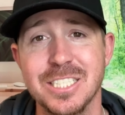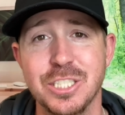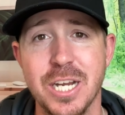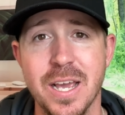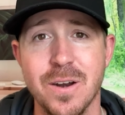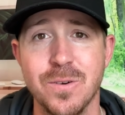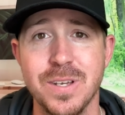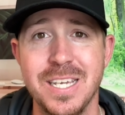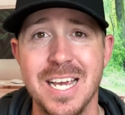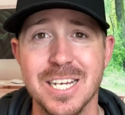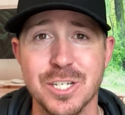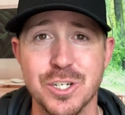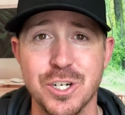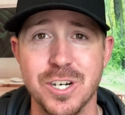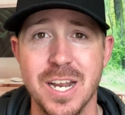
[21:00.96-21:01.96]
channel
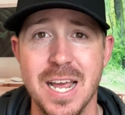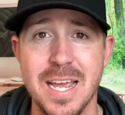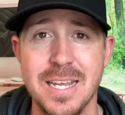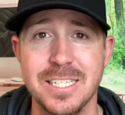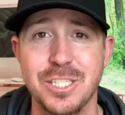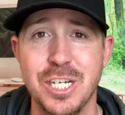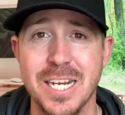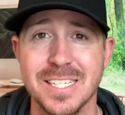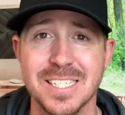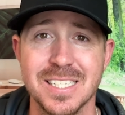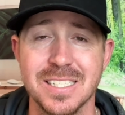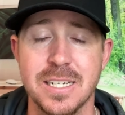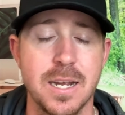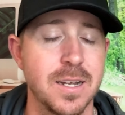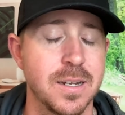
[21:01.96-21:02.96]
yesterday, Chances
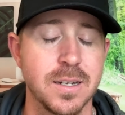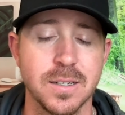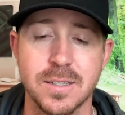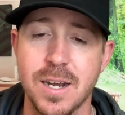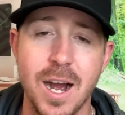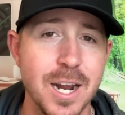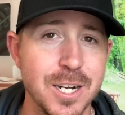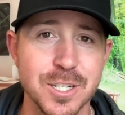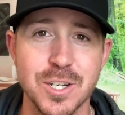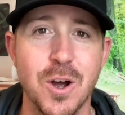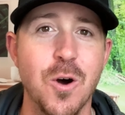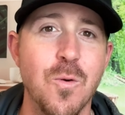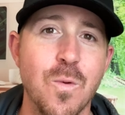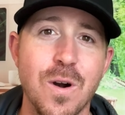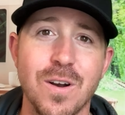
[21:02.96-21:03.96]
uh, Collier's
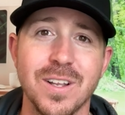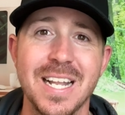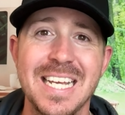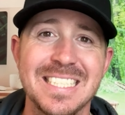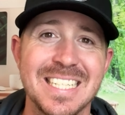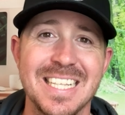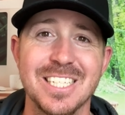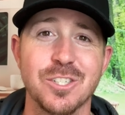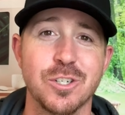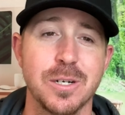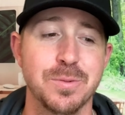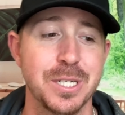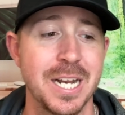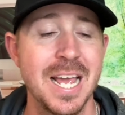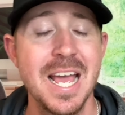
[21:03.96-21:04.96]
world links in the
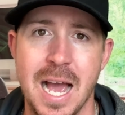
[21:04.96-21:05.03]
description.